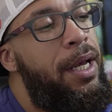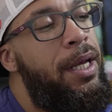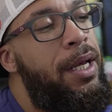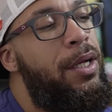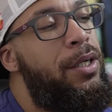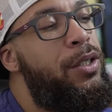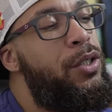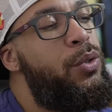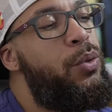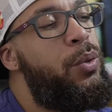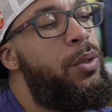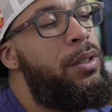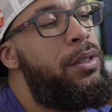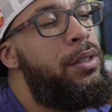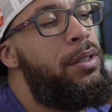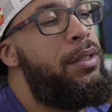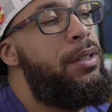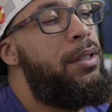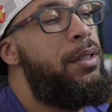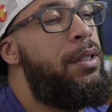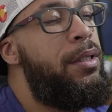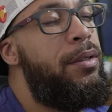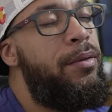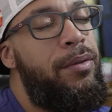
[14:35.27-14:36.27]
Yeah, I just wish his
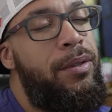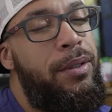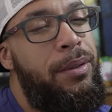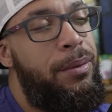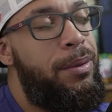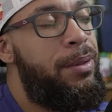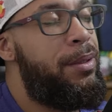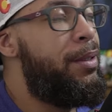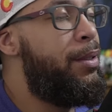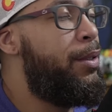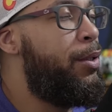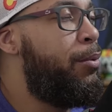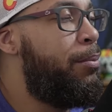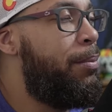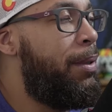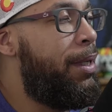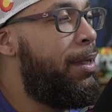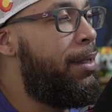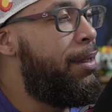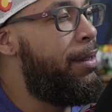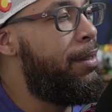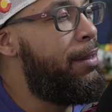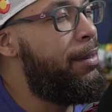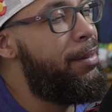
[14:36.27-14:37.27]
delivery was a little
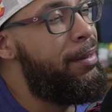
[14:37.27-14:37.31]
better.